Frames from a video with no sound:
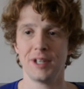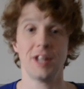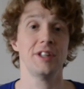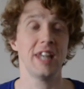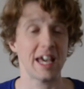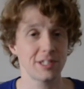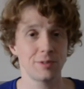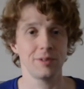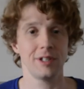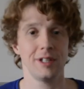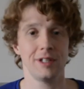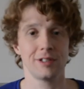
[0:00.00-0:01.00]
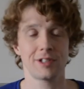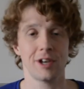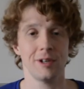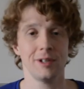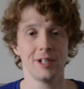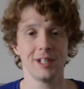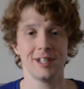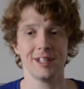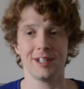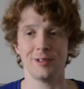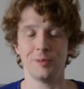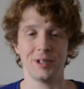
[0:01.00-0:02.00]
nonetheless, so
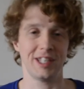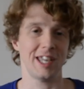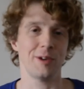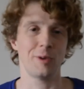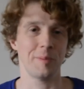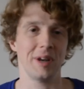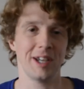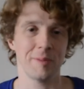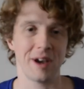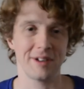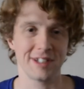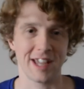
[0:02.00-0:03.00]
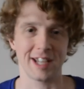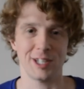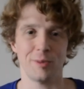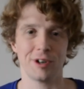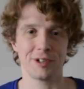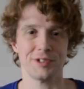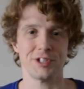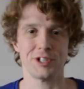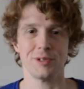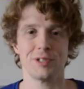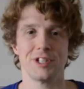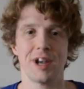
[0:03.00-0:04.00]
we could keep quibbling about exactly what
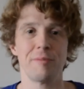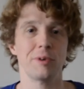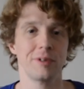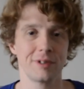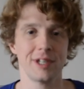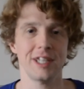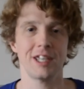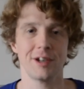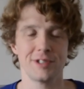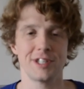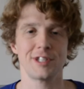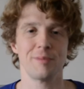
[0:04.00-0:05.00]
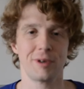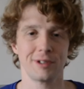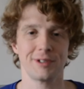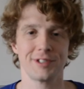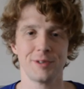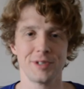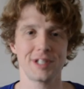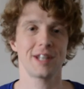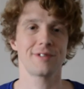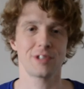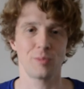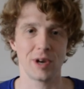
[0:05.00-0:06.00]
constitutes a general ecosystem model. So we still have
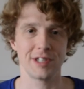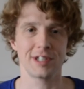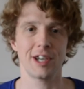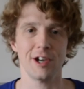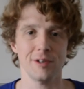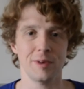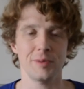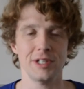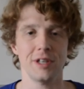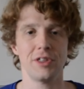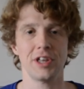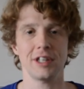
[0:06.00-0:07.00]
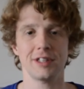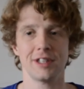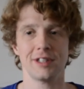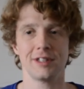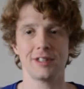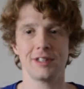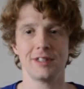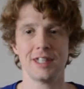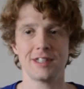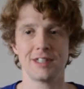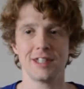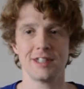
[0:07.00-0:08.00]
some way to go, but we do think that
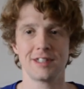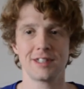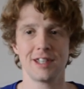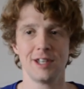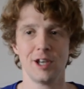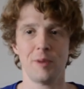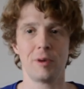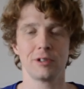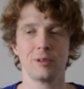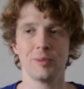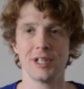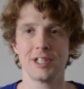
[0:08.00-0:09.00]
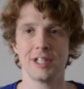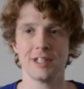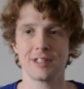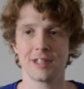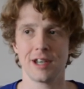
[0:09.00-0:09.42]
this is a model which is,